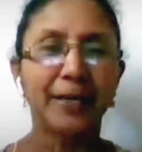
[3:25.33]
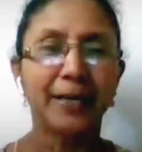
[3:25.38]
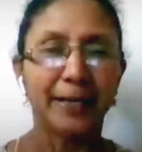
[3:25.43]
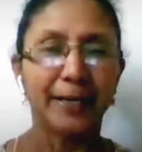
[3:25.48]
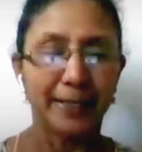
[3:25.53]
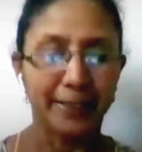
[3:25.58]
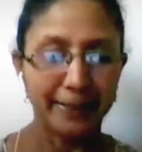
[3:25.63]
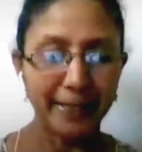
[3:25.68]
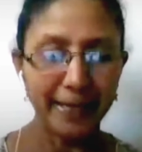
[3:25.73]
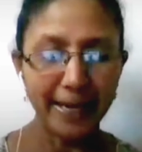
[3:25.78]

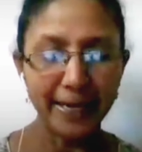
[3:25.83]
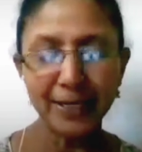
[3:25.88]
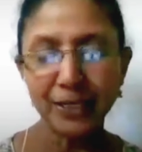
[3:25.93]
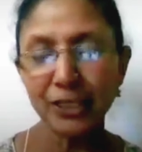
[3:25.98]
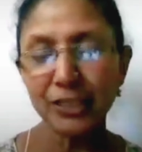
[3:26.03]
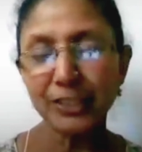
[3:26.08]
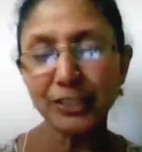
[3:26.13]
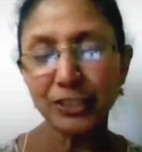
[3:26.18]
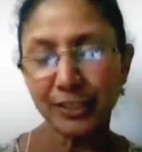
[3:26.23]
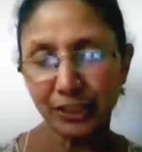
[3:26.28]
They
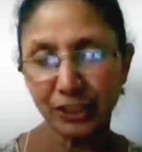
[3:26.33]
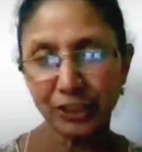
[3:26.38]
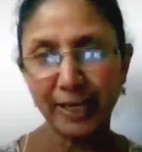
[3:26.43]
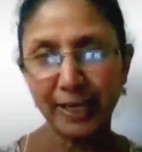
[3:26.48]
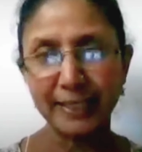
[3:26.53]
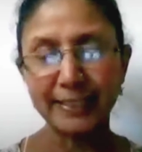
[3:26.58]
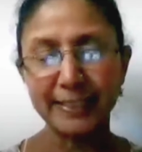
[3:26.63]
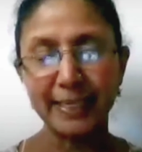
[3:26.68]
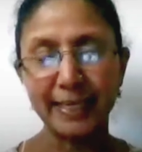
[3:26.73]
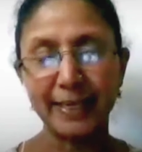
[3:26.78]
enrich the
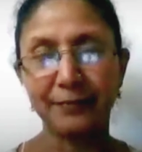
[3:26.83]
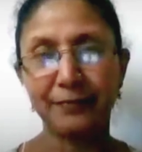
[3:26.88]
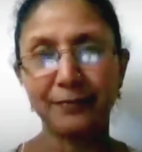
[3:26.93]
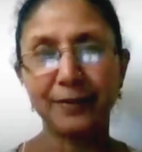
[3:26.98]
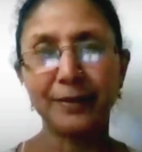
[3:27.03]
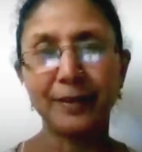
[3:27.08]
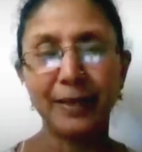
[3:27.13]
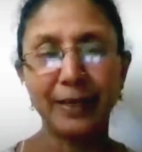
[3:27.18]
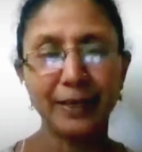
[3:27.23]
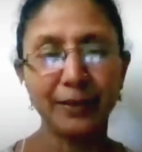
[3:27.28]
child's
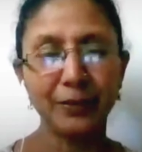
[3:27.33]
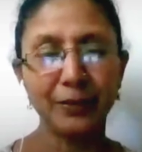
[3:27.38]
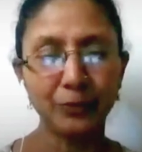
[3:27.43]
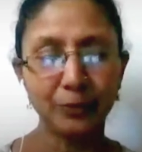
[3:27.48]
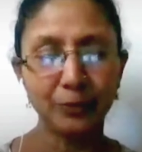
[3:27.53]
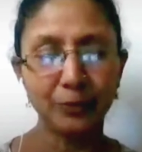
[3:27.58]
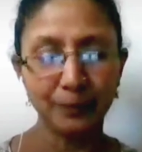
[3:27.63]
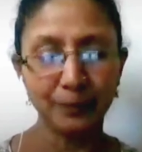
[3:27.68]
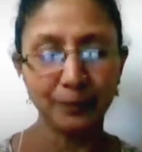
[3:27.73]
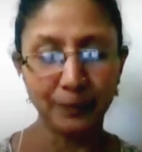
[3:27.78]
life. They, you
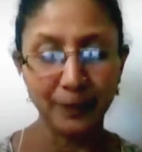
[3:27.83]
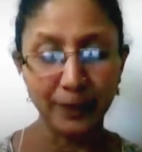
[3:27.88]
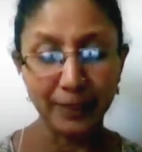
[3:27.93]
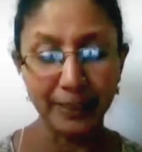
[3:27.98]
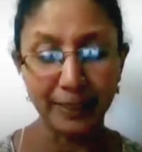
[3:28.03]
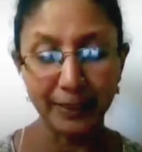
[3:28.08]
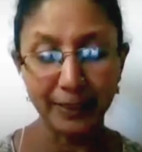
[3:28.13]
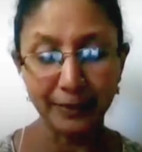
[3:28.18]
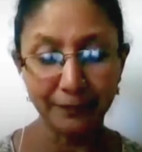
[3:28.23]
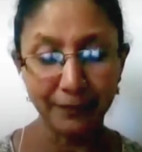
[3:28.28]
know, they
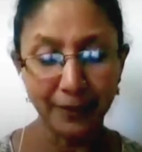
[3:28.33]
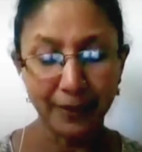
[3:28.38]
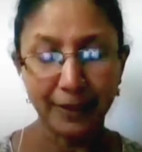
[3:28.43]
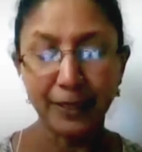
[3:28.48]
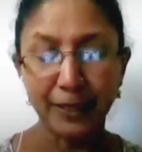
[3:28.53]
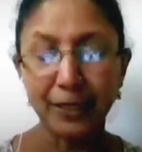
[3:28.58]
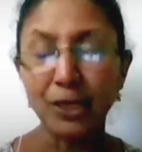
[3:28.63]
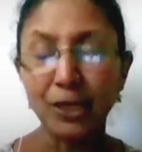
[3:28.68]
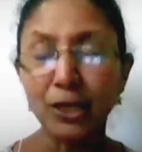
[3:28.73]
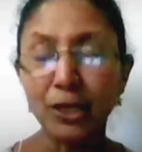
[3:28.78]
give
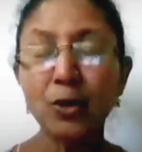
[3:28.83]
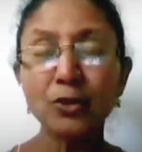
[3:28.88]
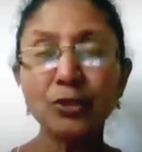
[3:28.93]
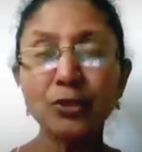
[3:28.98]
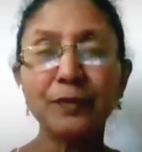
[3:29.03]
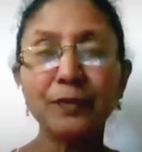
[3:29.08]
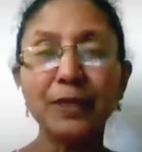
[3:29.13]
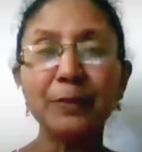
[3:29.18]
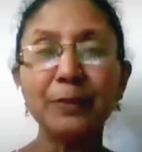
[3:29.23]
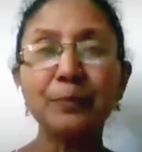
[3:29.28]
a
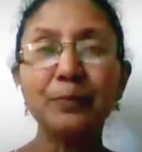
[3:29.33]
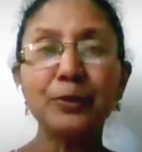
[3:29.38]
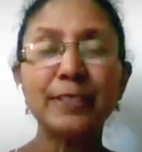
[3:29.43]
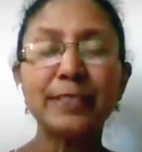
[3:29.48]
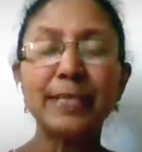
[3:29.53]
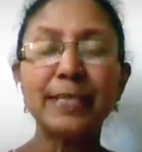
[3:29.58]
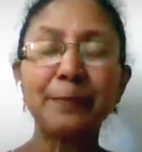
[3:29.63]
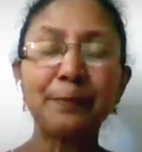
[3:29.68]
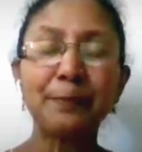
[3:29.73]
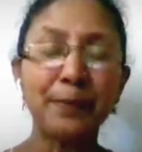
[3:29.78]
lot of
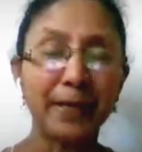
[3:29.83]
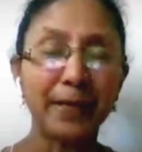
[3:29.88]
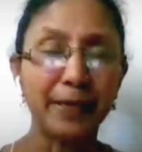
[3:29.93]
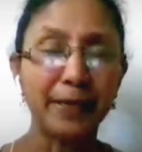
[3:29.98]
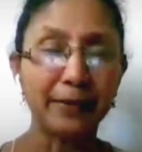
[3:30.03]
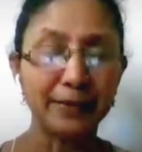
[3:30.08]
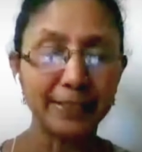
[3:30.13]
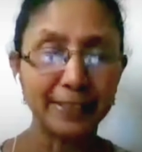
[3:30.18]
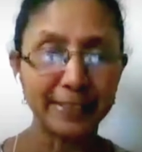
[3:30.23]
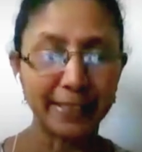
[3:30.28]
inputs that
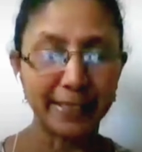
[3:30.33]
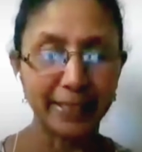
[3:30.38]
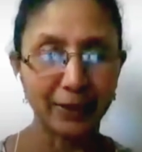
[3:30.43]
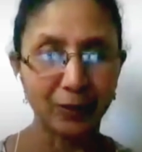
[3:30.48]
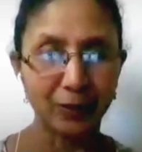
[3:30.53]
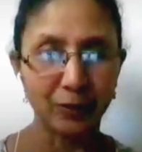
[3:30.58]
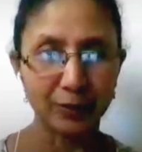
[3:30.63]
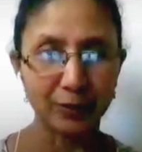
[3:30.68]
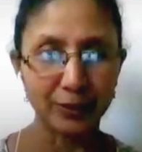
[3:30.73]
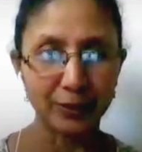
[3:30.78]
parents
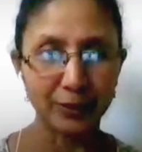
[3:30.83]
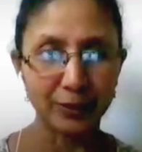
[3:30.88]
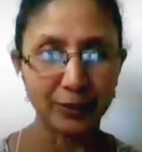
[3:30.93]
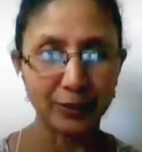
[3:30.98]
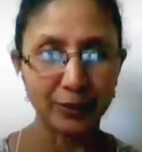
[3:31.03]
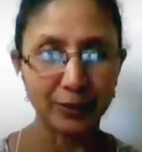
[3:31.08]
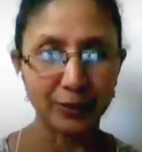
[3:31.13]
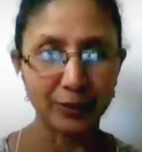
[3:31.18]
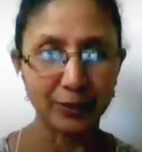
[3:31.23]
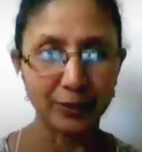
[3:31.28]
cannot
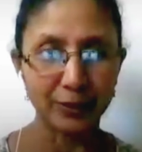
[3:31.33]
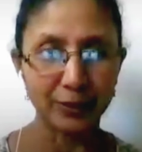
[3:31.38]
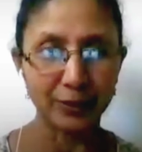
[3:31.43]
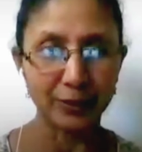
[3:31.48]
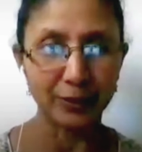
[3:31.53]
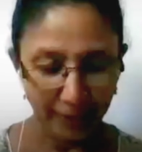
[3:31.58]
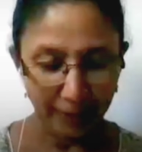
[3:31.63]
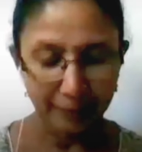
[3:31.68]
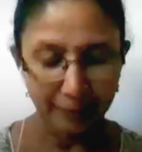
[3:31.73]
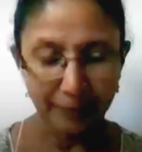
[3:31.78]
give.
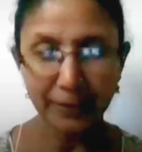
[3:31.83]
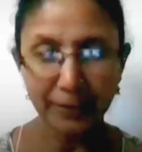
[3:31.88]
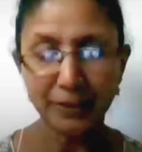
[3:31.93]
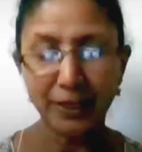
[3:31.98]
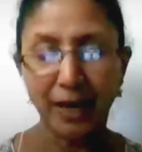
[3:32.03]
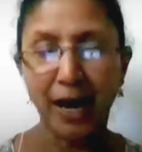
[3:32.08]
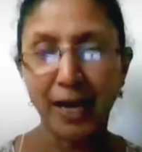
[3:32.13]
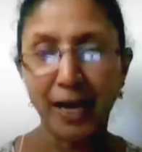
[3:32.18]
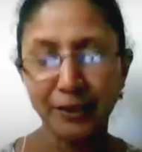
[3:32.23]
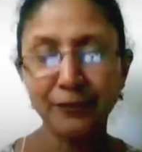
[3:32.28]
But
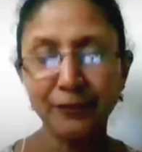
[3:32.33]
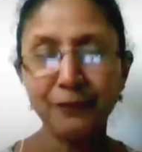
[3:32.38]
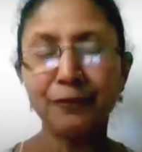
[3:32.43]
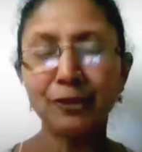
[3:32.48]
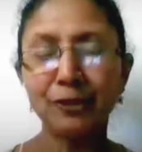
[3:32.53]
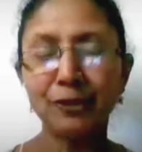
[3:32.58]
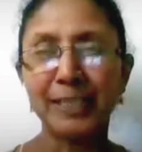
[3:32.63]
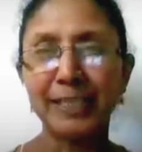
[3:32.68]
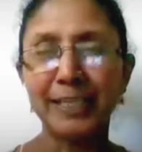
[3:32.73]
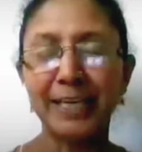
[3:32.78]

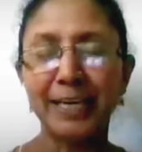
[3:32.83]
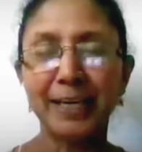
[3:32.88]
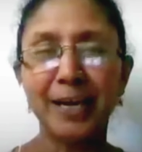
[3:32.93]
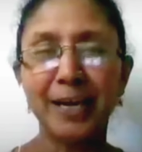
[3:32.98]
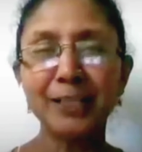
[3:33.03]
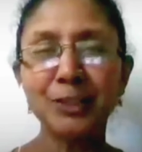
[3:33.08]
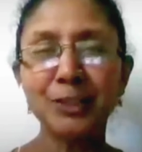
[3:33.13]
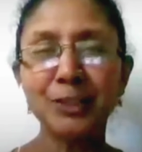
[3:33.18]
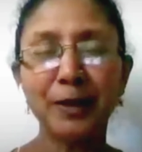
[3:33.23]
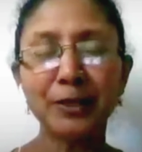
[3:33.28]

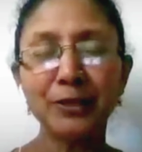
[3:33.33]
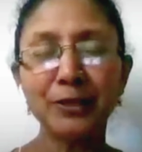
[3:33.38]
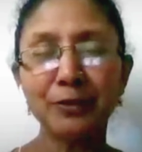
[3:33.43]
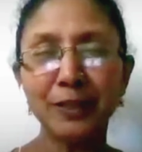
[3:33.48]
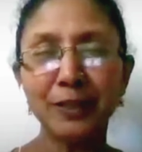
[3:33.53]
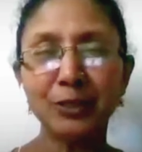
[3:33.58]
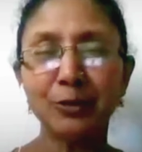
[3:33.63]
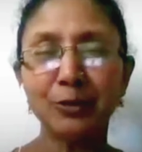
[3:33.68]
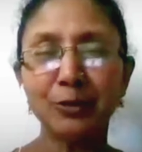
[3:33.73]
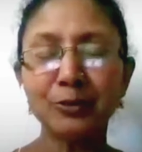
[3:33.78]
unfortunately, a
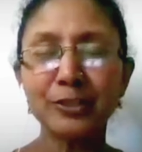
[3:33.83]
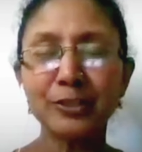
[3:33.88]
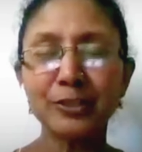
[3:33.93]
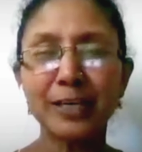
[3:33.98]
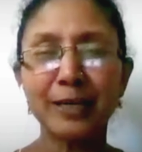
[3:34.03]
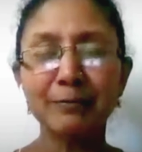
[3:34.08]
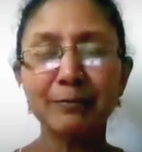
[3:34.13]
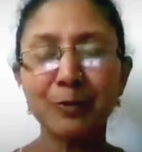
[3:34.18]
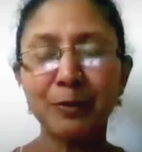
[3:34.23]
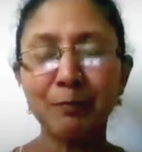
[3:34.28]
large part of
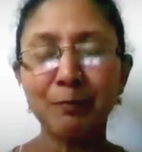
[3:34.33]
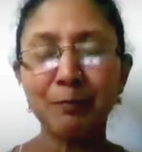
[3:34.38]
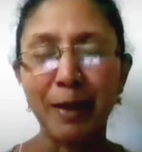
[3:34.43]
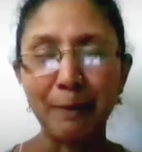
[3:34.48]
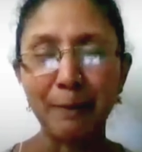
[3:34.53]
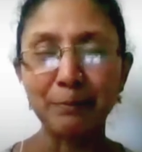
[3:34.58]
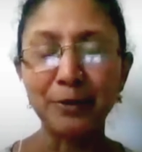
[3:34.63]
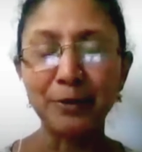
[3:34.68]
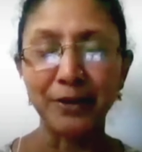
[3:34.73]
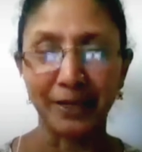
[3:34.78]
that also
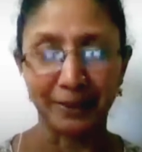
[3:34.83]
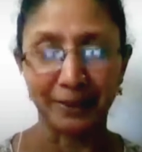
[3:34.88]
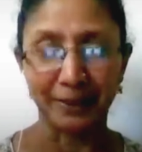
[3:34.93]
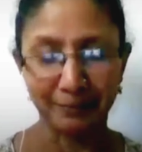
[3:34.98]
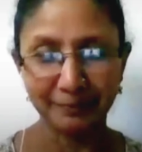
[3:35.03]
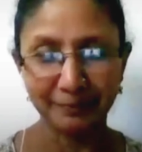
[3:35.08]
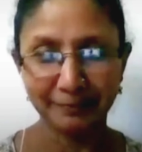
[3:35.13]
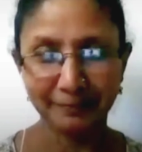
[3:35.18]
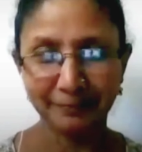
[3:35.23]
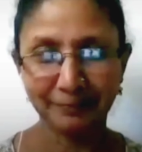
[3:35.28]
comes with
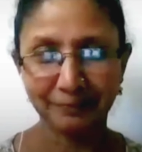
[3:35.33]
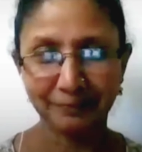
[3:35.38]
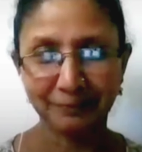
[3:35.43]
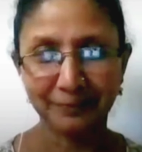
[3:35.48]
pampering.